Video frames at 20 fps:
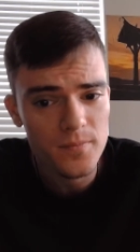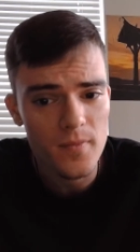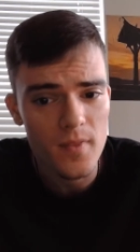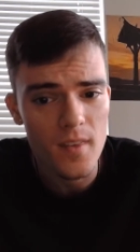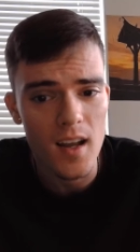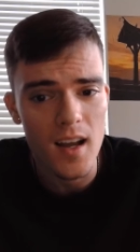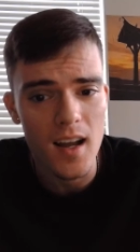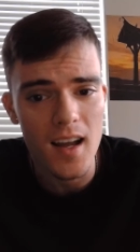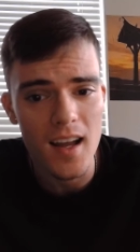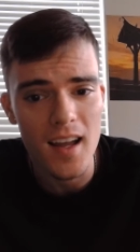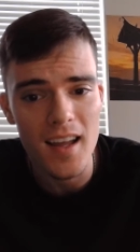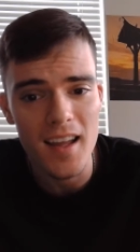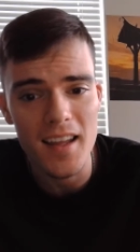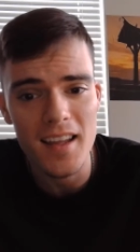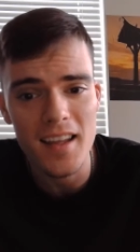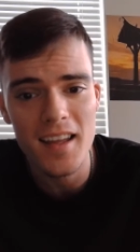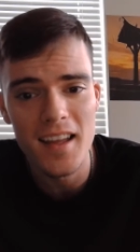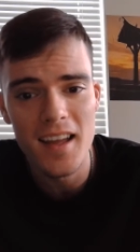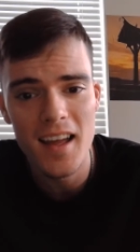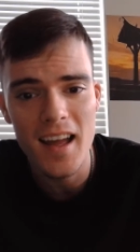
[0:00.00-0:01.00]

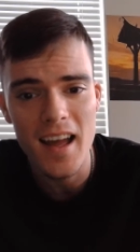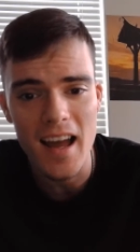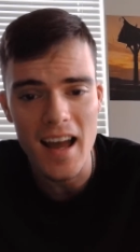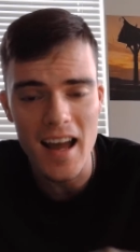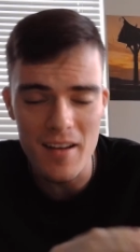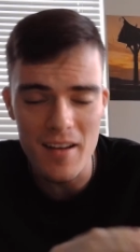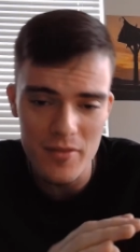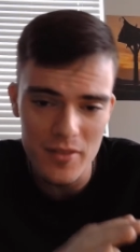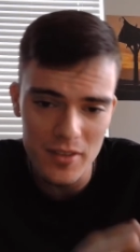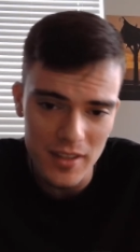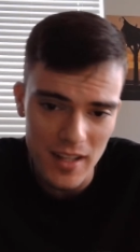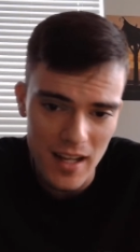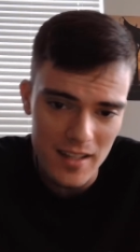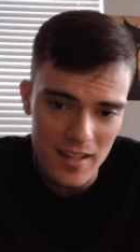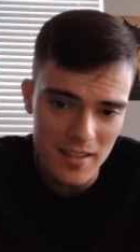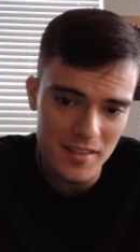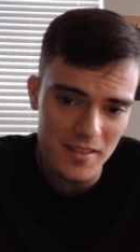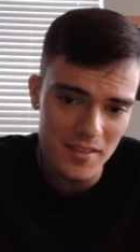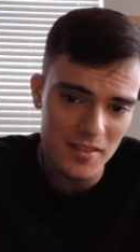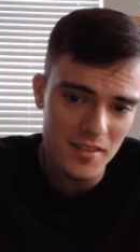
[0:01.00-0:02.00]
I have the
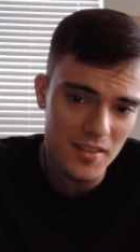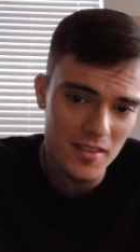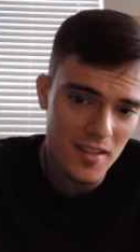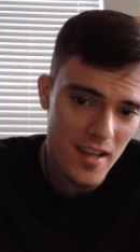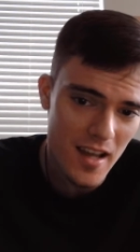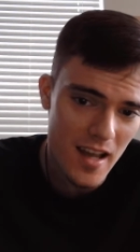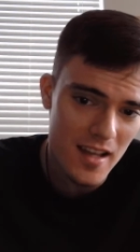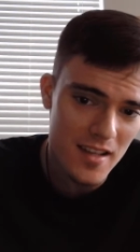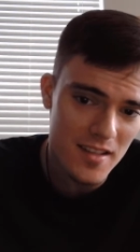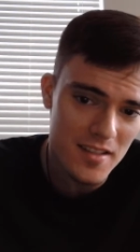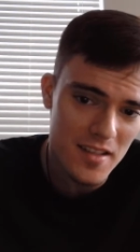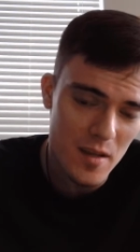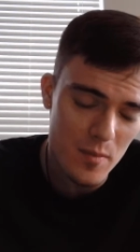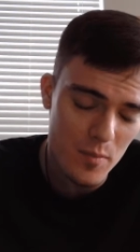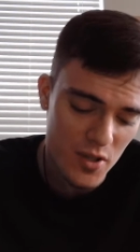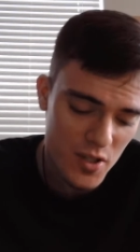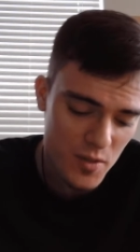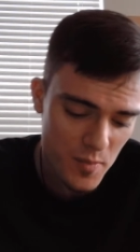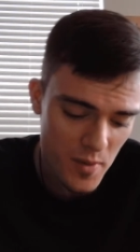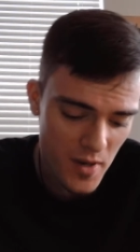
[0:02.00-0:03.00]
license as a
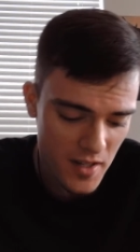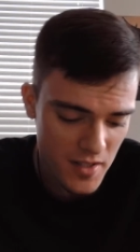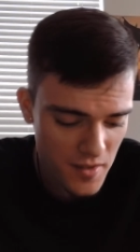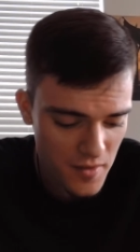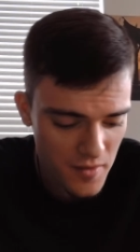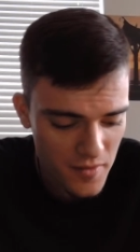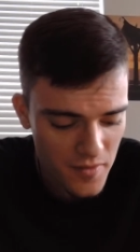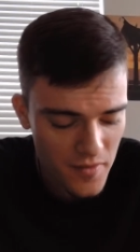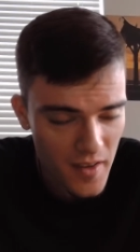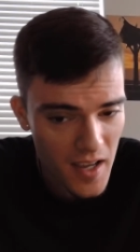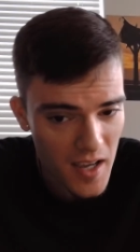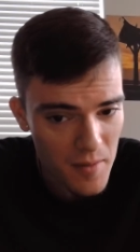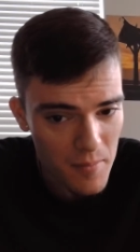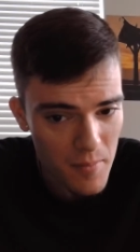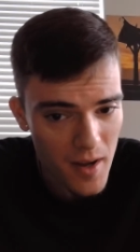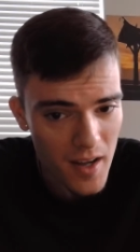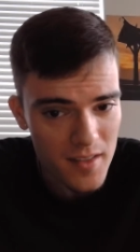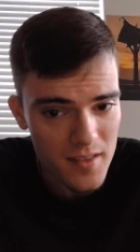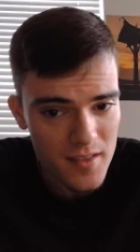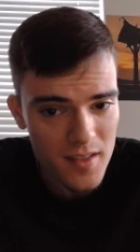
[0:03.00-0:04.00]
perspective and
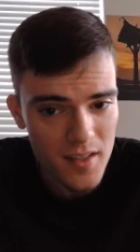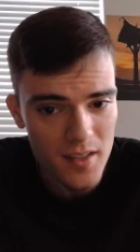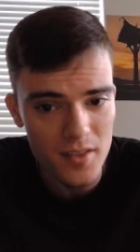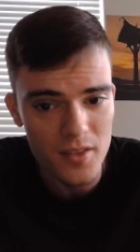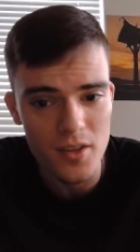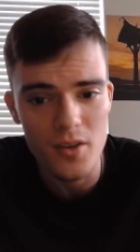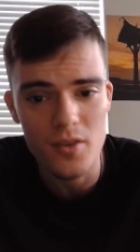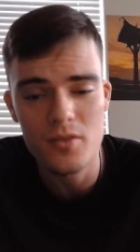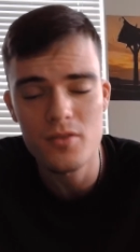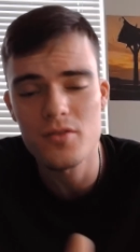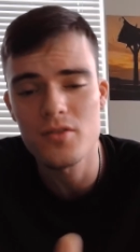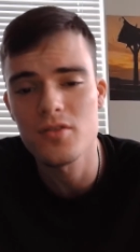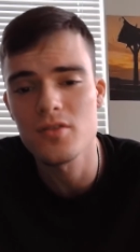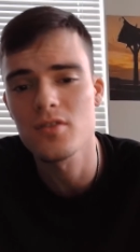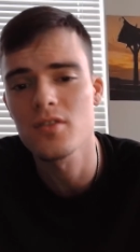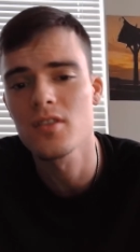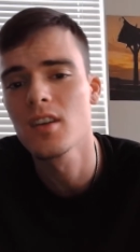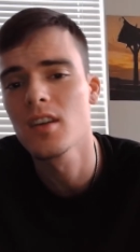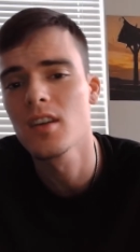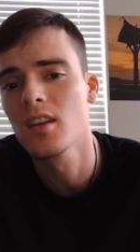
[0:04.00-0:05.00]
mindset coach,
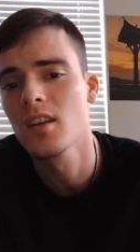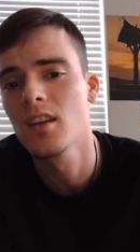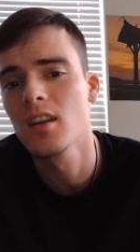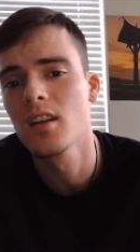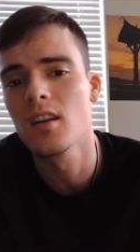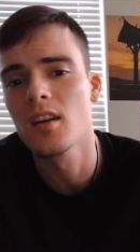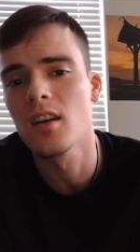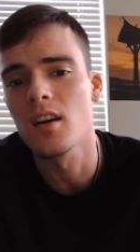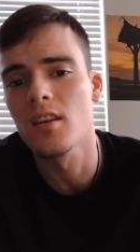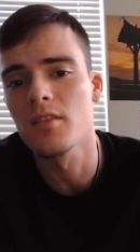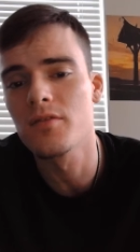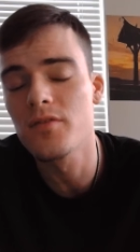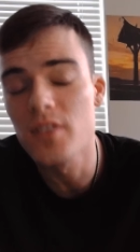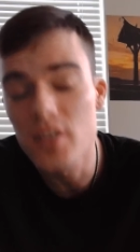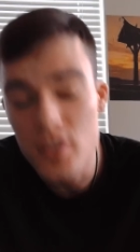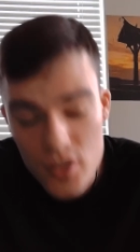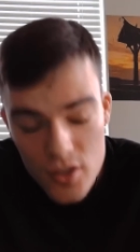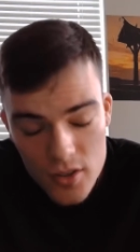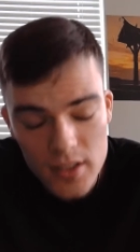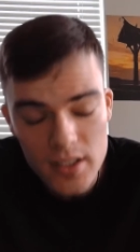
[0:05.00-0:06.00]

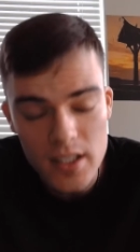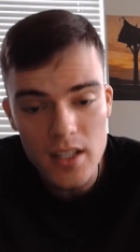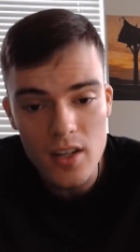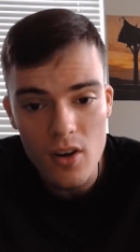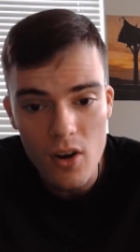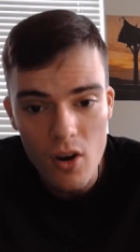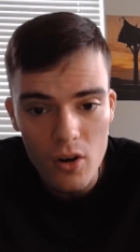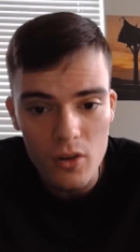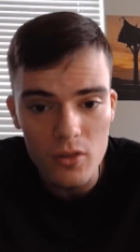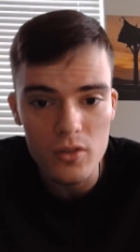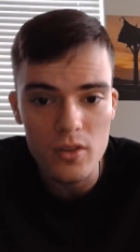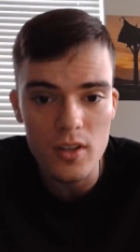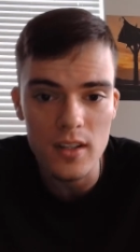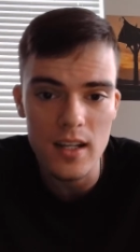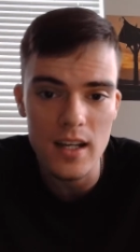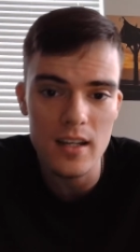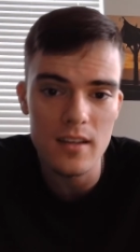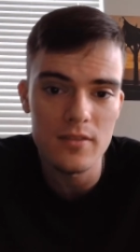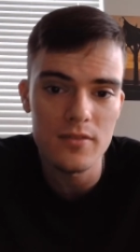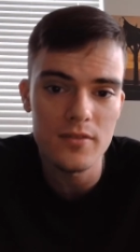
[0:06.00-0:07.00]
officially called
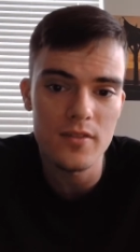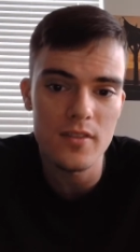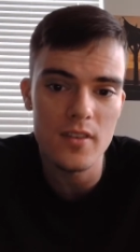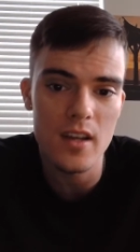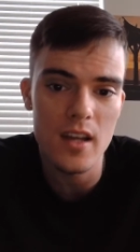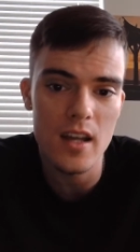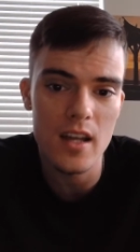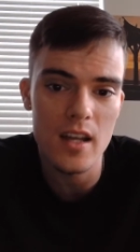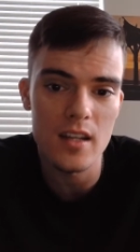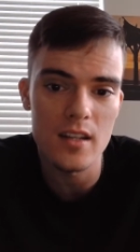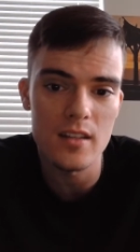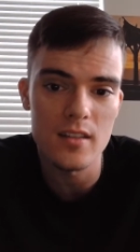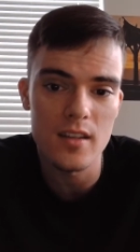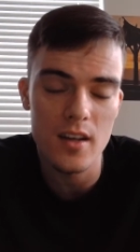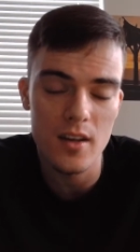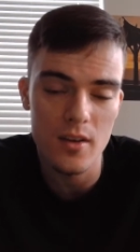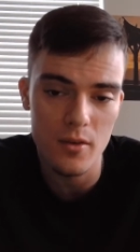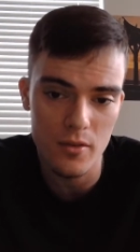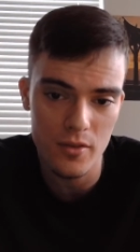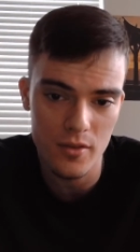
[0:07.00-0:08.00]
life and
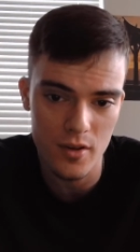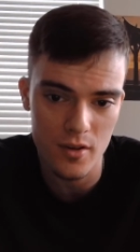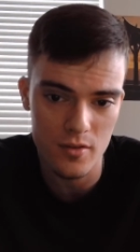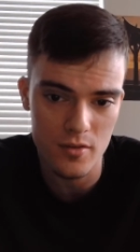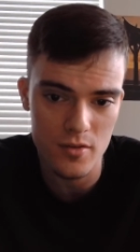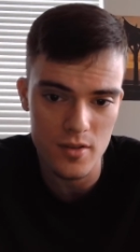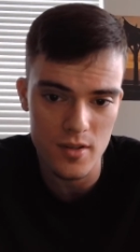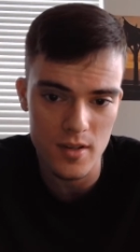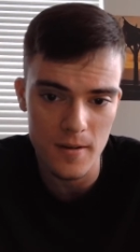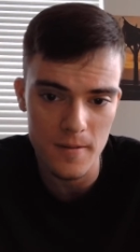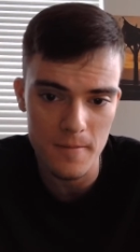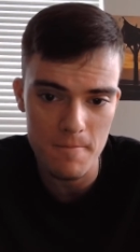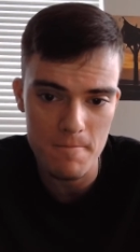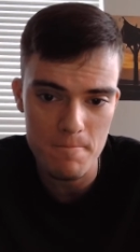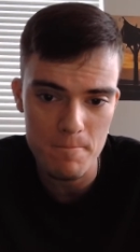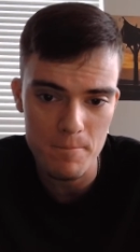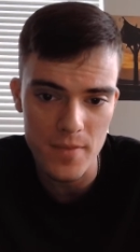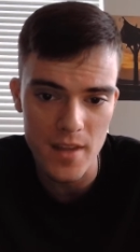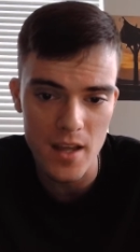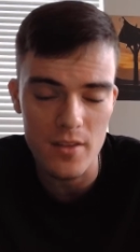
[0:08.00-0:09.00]
health coaching.
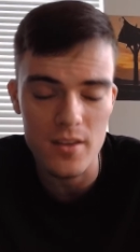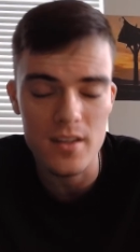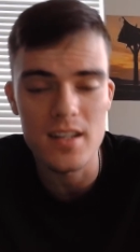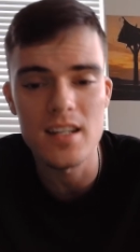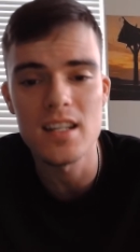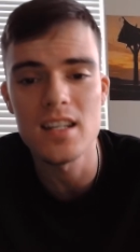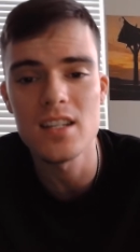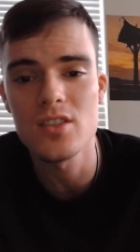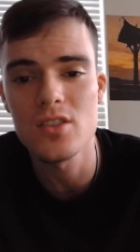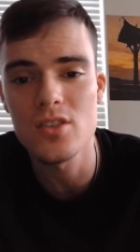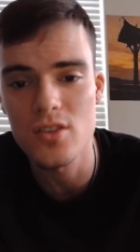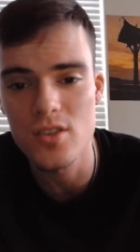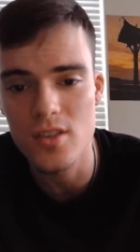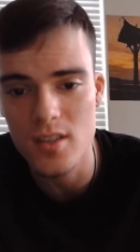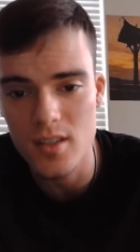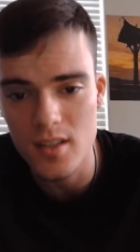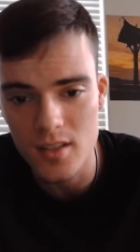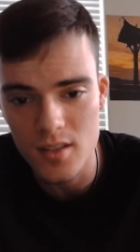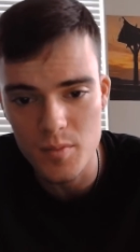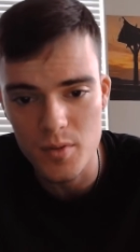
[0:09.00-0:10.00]
Now, the niche
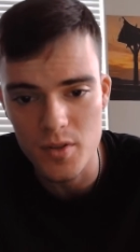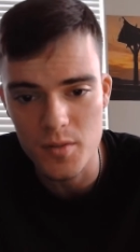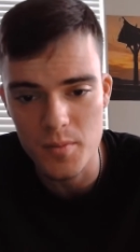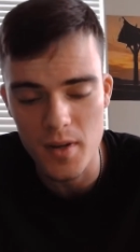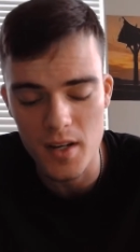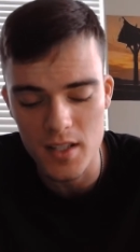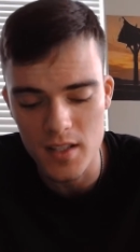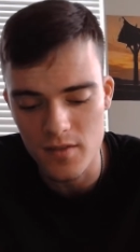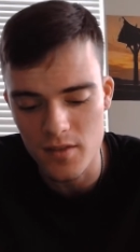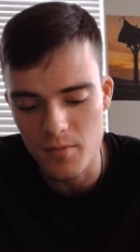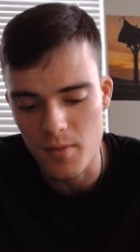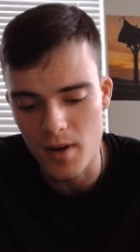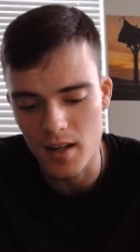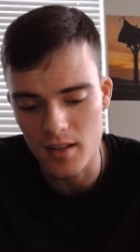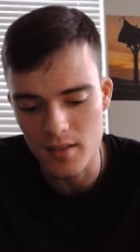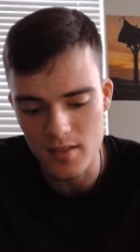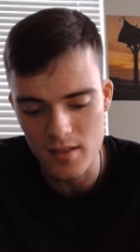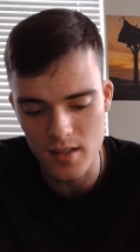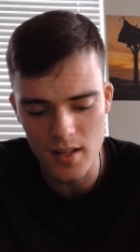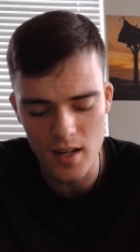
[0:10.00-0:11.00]
is perspective and
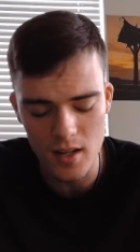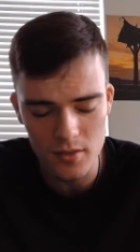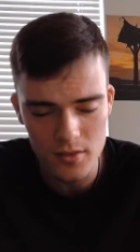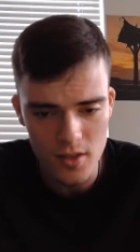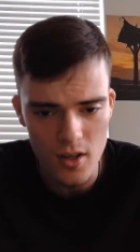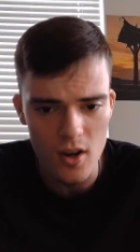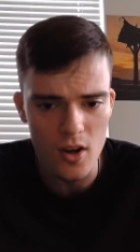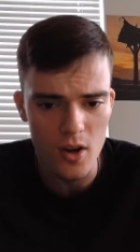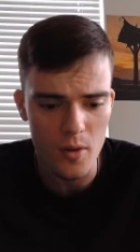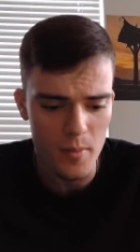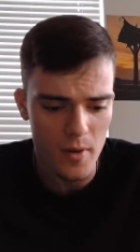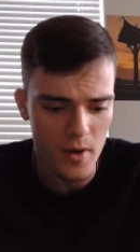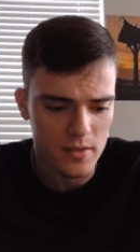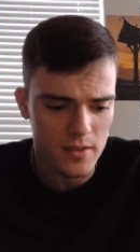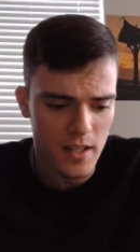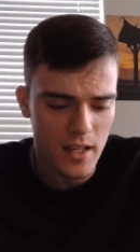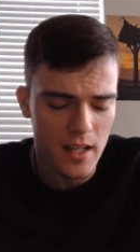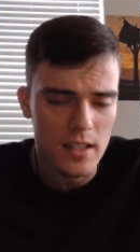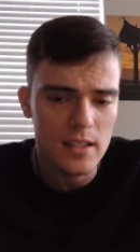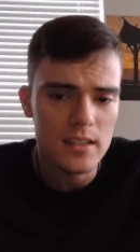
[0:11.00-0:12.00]
mindset. I'll talk about
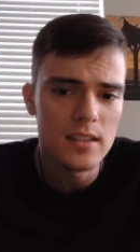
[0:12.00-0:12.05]
that.